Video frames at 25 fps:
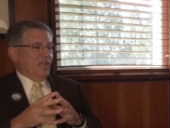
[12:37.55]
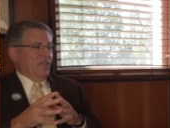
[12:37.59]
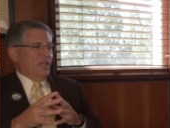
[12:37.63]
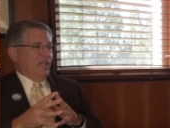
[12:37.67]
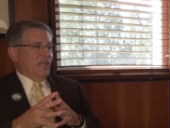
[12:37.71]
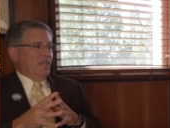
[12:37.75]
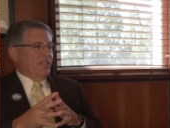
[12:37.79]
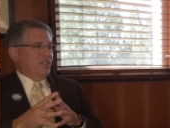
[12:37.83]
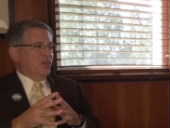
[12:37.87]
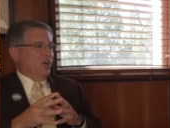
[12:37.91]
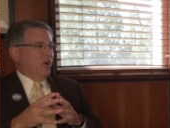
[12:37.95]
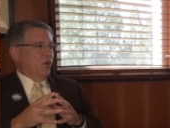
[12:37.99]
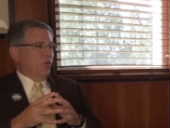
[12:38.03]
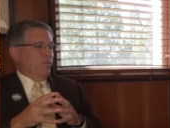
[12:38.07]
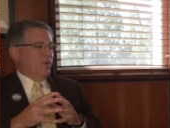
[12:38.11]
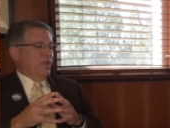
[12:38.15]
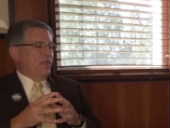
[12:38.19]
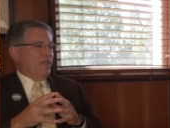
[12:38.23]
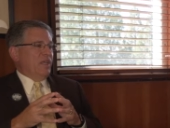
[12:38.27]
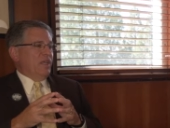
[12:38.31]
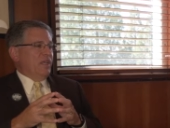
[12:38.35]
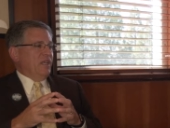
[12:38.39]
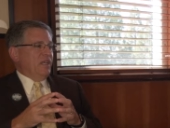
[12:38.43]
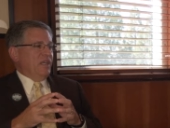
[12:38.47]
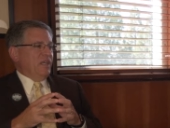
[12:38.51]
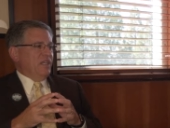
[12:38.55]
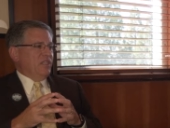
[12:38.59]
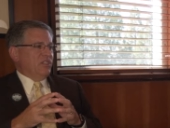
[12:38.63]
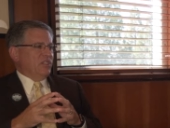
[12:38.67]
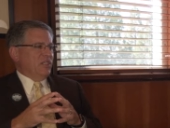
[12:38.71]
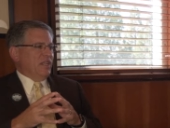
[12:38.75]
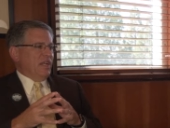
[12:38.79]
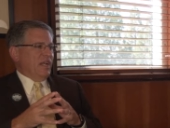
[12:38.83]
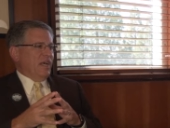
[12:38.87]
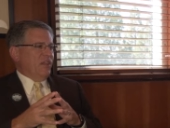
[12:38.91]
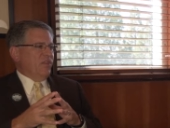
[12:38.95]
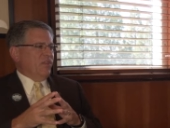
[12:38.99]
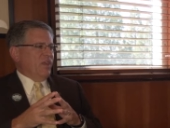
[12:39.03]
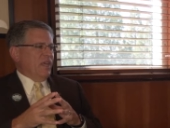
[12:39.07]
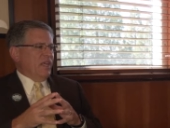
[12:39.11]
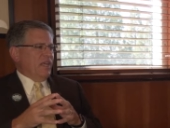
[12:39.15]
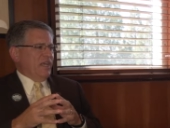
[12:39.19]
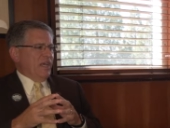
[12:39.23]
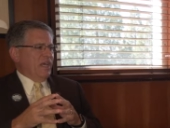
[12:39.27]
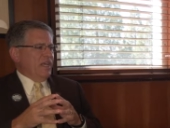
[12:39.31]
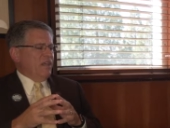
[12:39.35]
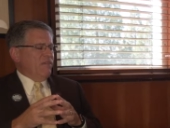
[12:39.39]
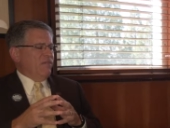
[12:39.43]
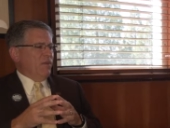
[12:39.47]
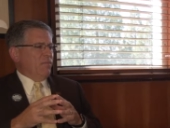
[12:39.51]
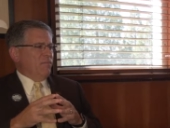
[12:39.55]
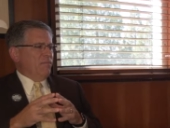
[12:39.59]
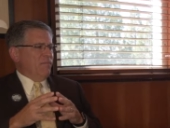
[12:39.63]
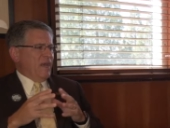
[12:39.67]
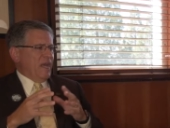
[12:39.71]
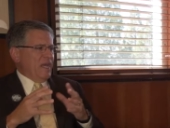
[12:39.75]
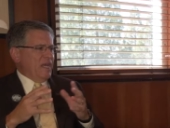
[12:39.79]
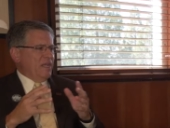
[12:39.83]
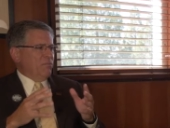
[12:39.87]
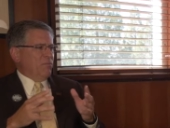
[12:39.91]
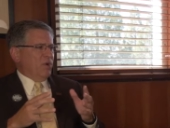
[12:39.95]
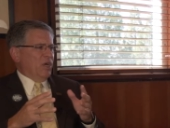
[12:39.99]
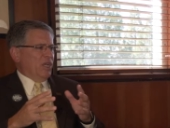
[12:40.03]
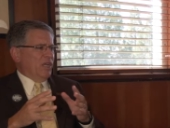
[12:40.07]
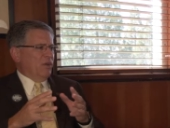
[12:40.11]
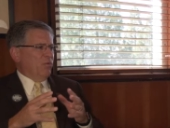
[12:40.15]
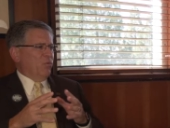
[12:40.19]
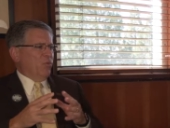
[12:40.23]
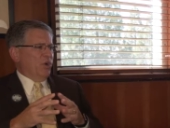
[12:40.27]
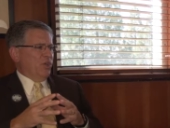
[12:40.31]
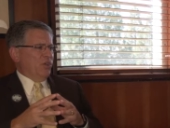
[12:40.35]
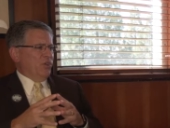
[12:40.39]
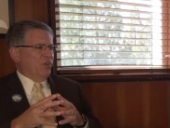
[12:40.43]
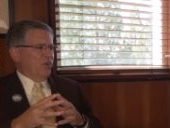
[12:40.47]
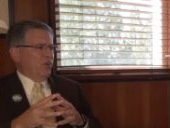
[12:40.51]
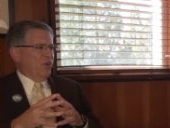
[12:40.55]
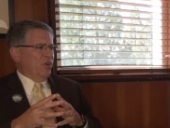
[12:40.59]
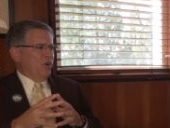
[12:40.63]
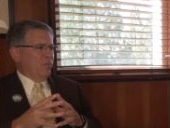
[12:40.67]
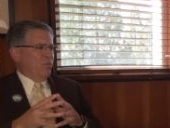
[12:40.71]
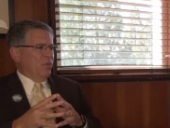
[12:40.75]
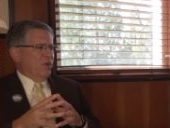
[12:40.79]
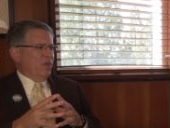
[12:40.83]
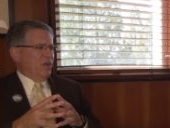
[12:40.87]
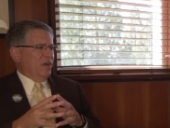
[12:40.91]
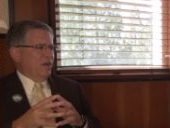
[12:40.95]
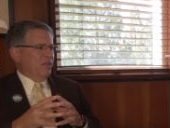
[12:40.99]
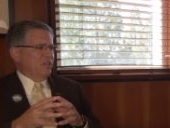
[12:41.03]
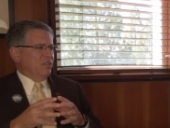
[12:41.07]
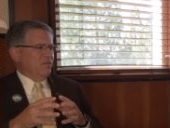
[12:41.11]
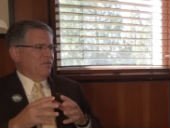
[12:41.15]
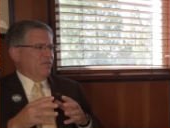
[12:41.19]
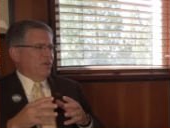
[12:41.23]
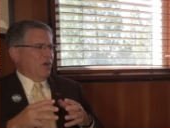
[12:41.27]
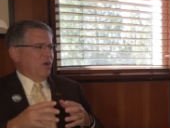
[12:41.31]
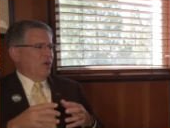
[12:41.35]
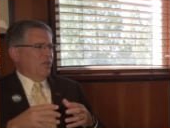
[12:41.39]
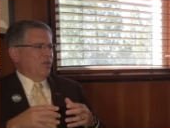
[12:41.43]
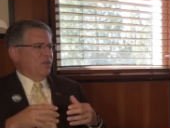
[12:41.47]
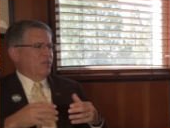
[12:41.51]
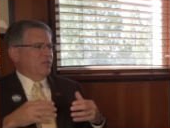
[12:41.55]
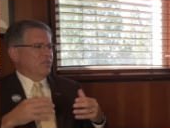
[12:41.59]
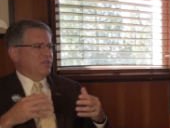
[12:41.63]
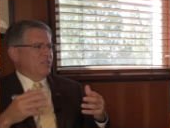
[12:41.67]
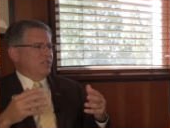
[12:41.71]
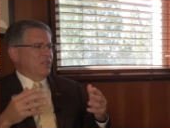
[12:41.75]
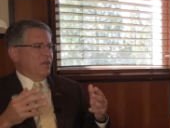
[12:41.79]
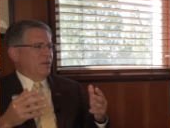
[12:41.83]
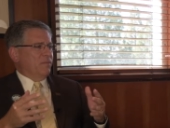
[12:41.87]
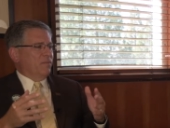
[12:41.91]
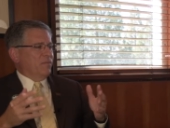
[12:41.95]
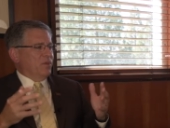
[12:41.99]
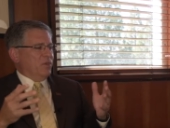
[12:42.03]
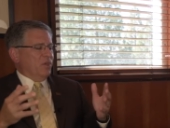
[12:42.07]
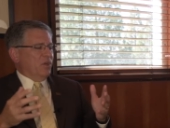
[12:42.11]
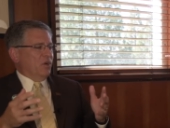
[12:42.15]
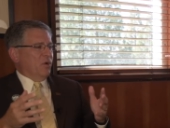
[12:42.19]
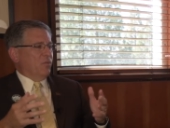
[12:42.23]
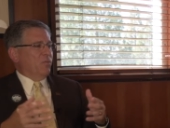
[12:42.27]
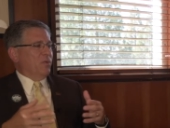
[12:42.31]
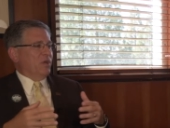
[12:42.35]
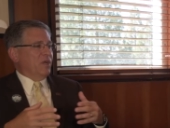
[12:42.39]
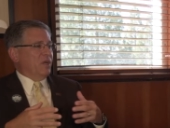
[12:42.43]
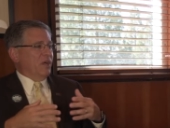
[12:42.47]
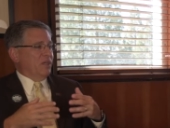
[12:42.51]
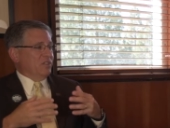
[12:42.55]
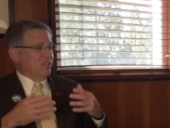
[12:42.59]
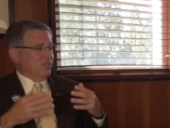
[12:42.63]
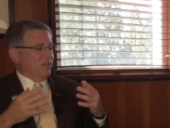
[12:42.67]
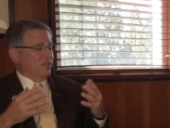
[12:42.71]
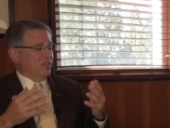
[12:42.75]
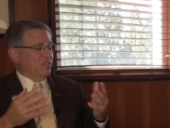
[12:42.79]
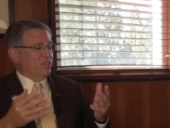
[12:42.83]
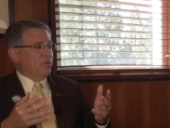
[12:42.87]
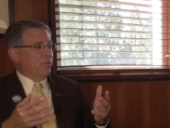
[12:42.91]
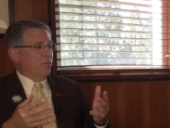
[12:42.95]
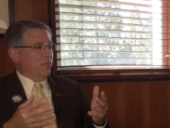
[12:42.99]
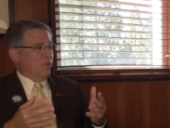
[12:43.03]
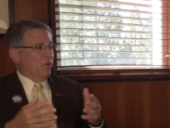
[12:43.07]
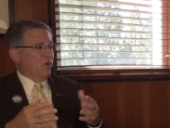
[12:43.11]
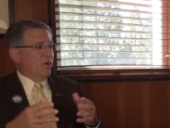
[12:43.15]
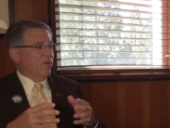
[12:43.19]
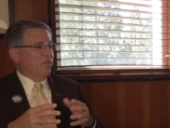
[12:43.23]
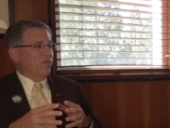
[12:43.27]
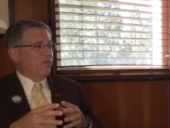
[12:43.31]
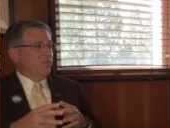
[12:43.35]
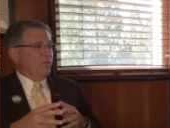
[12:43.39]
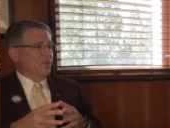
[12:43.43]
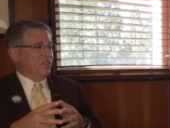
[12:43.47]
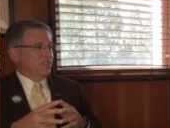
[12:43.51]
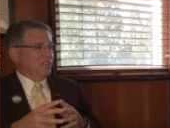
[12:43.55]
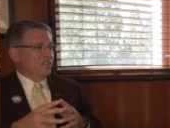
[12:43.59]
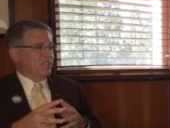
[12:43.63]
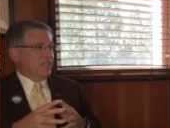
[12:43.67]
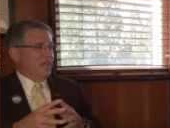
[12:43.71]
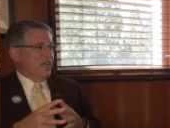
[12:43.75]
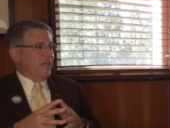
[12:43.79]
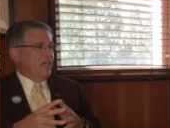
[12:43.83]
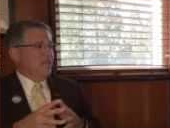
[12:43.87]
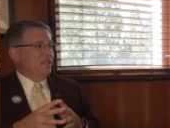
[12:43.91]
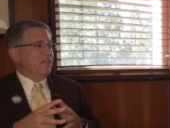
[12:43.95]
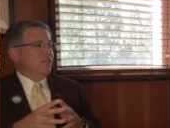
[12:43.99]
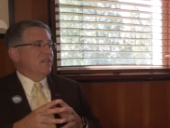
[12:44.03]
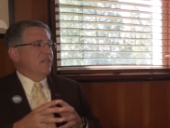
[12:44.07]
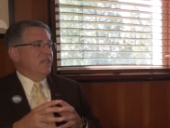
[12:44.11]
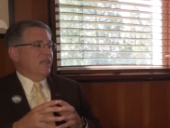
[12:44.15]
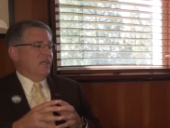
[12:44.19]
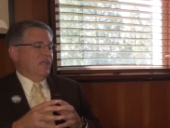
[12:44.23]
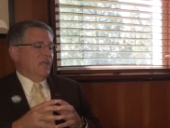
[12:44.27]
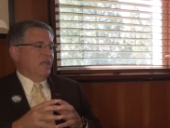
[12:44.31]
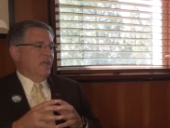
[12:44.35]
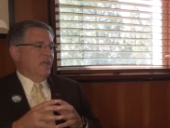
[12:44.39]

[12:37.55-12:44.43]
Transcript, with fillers: He told me, he said, I think I even made money one year because of all the sub, you know, because of the support from the state.